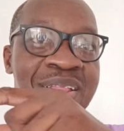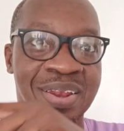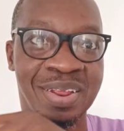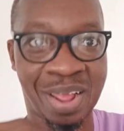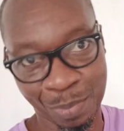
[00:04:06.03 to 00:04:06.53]

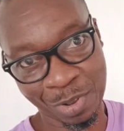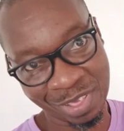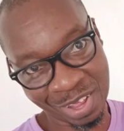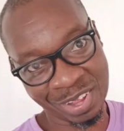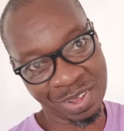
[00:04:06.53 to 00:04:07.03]
that the Camon
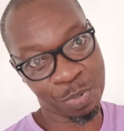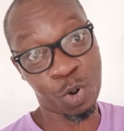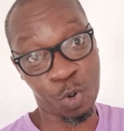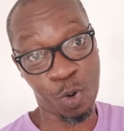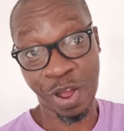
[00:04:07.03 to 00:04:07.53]
30
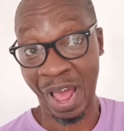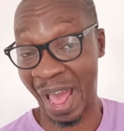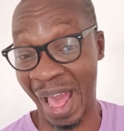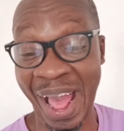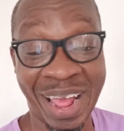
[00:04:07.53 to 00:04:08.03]
Pro
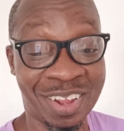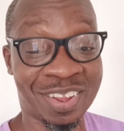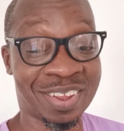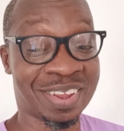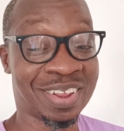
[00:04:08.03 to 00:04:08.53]

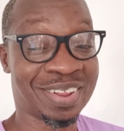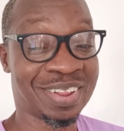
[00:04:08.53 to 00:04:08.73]
has.